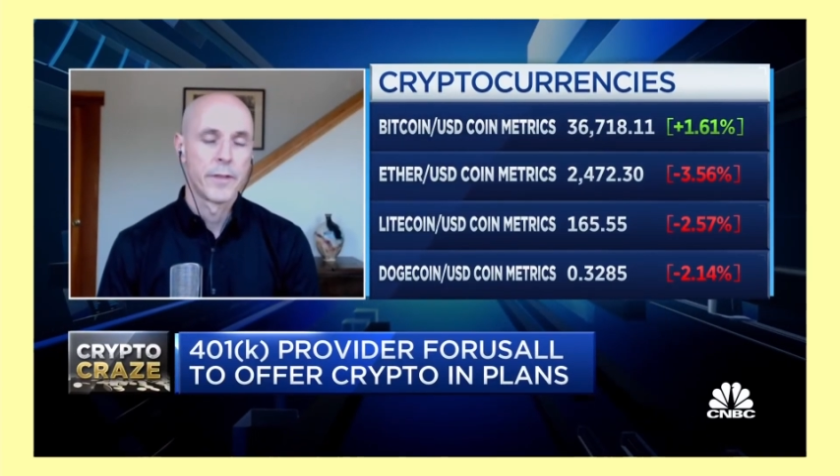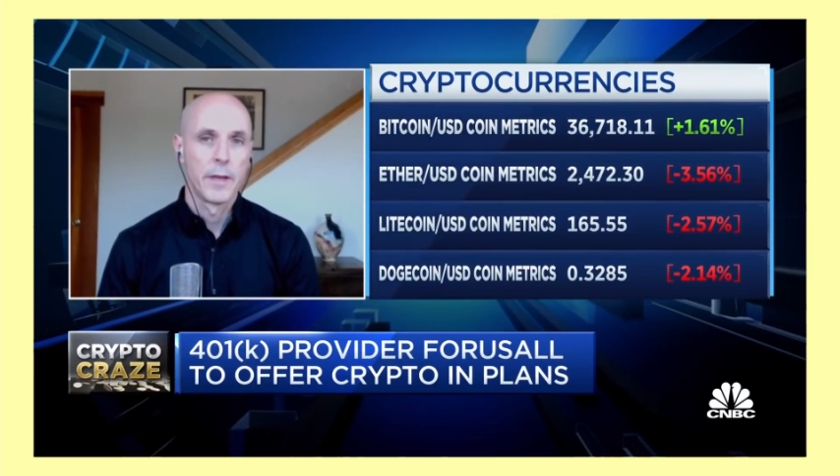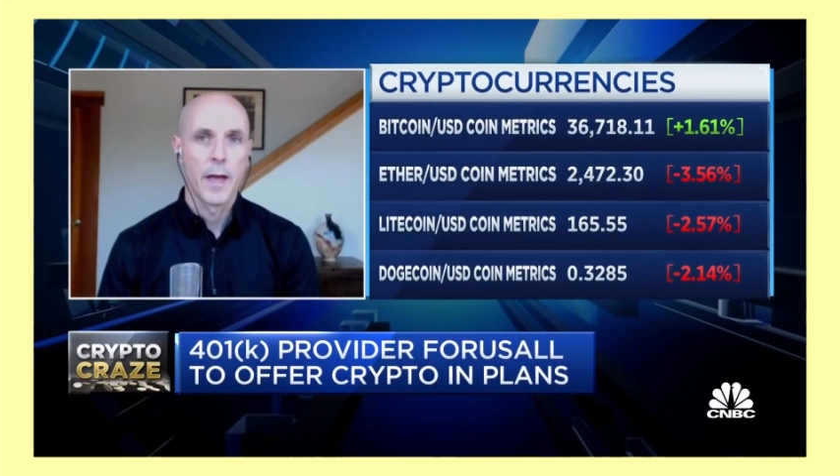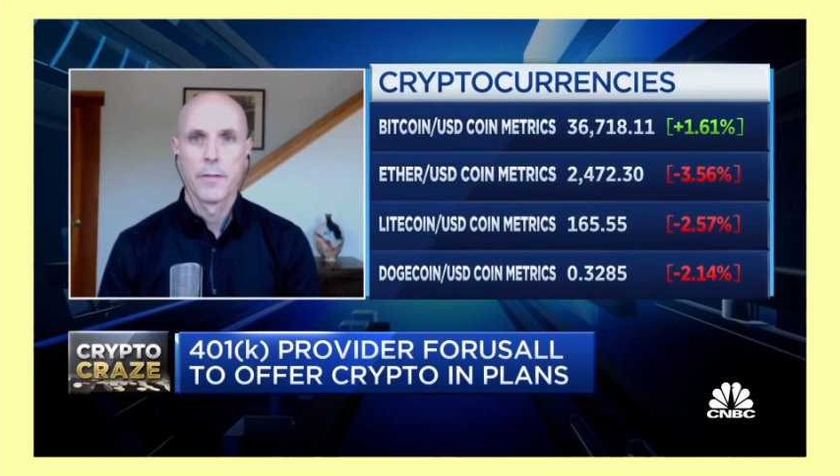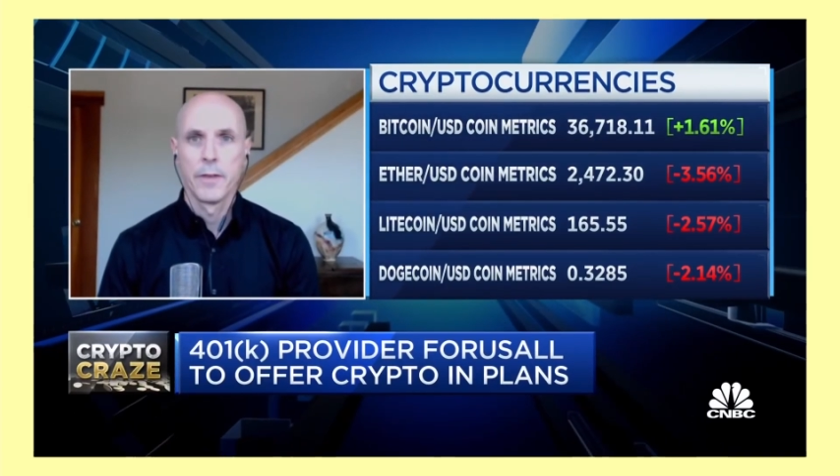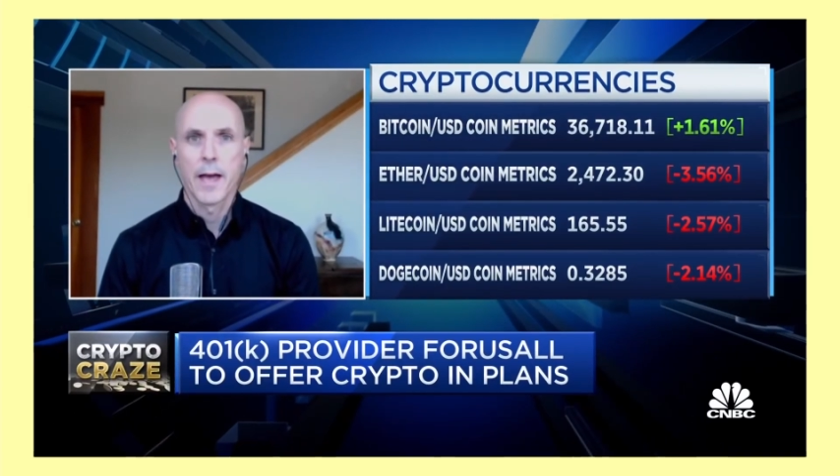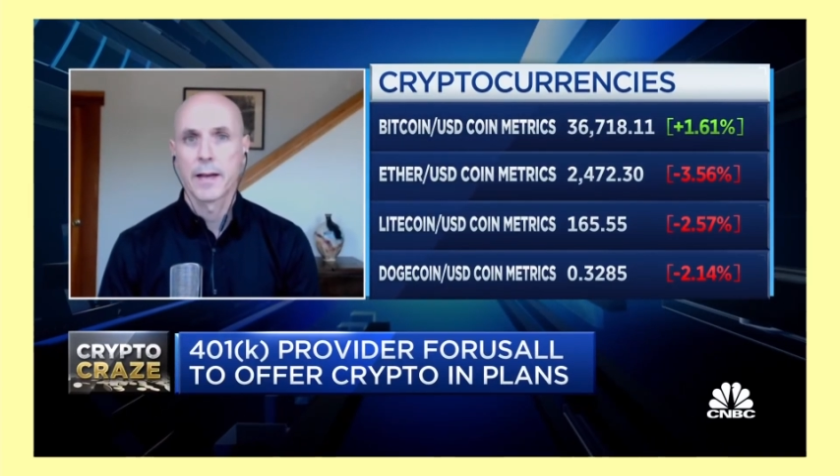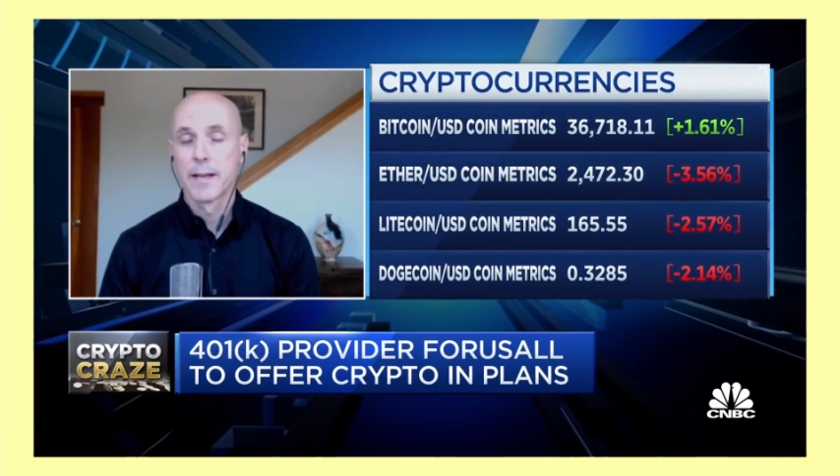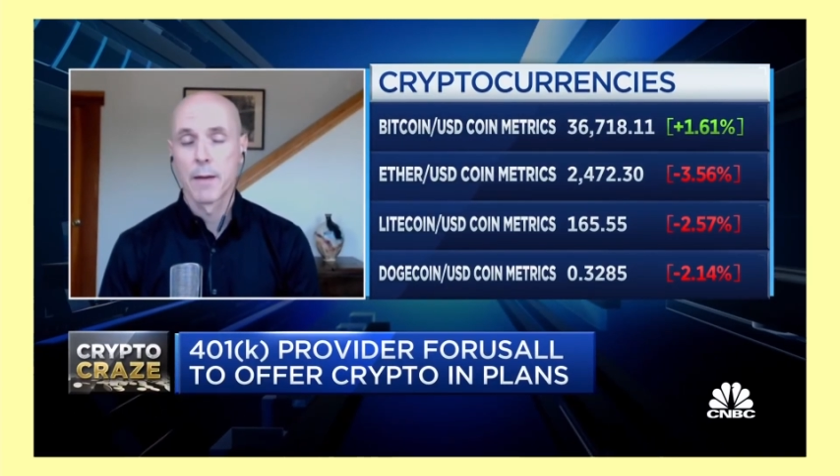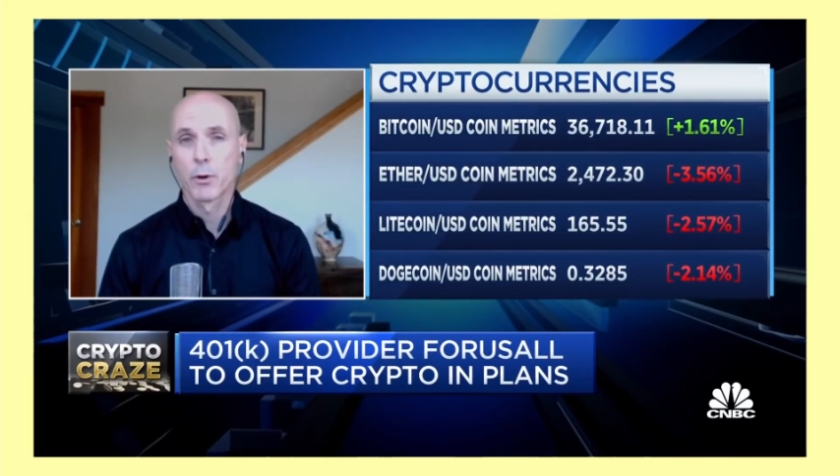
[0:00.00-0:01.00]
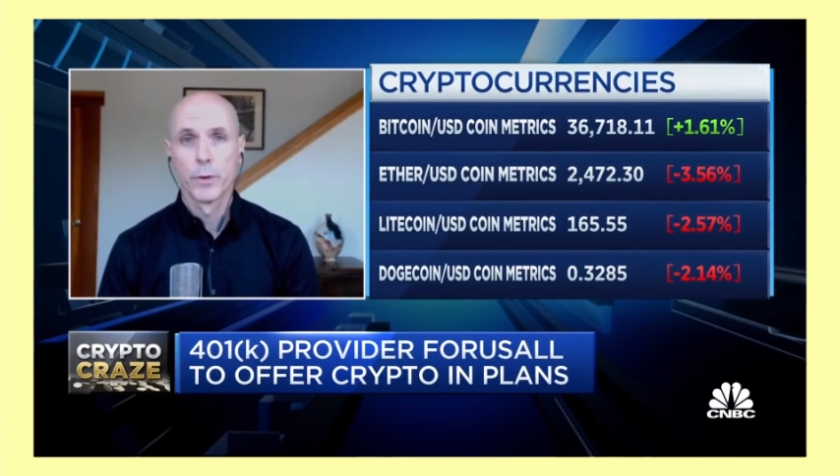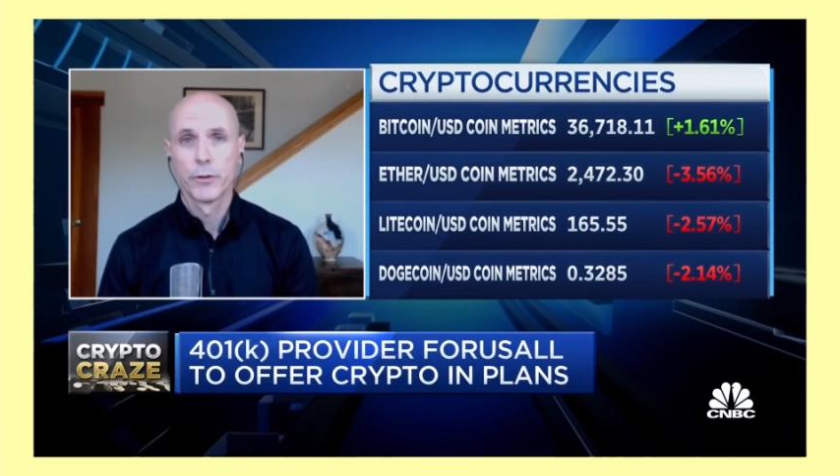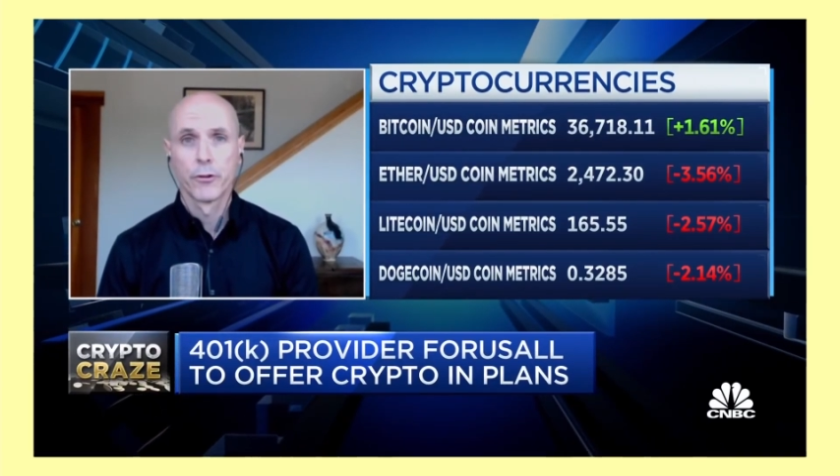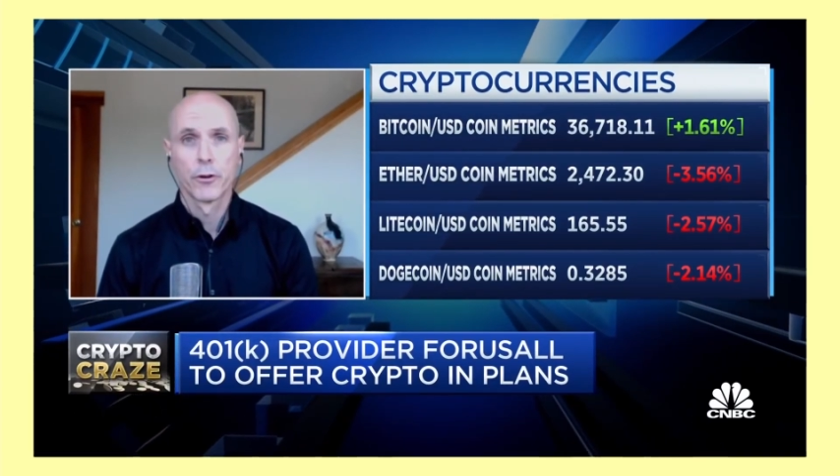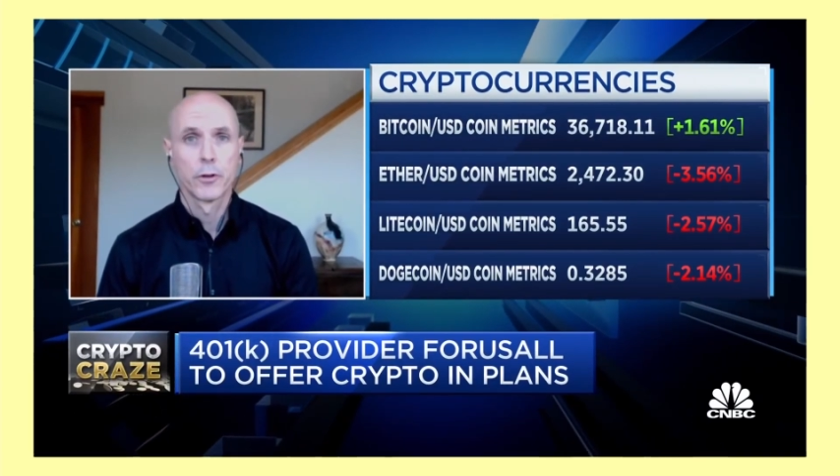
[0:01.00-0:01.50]
the academic
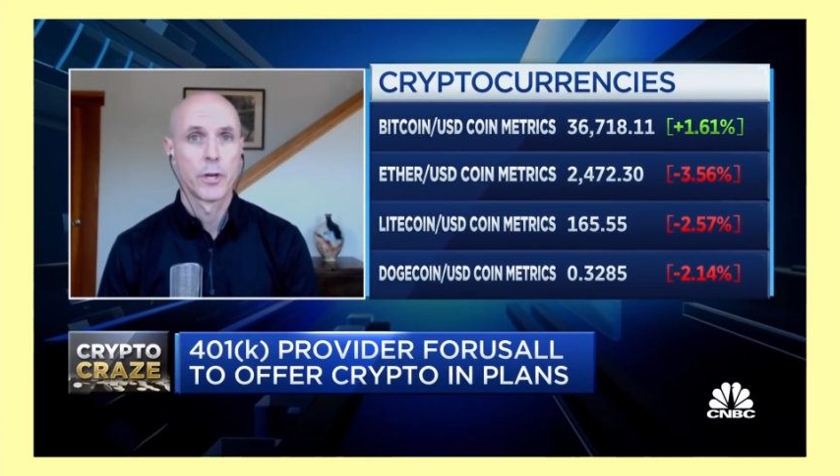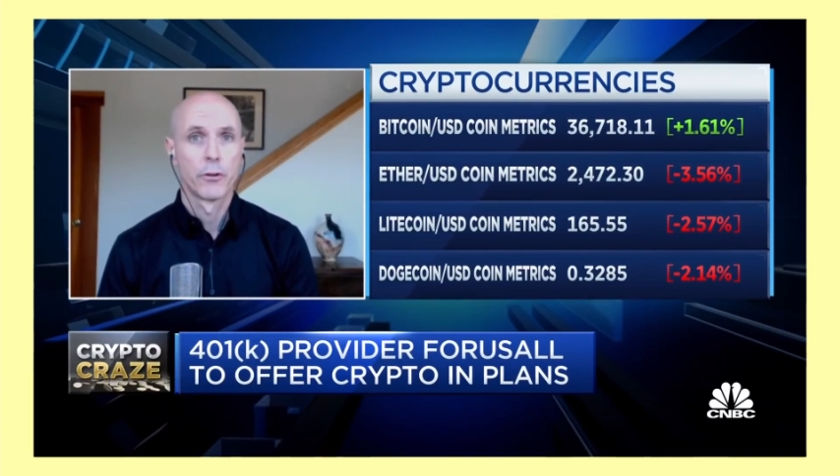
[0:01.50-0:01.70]
research,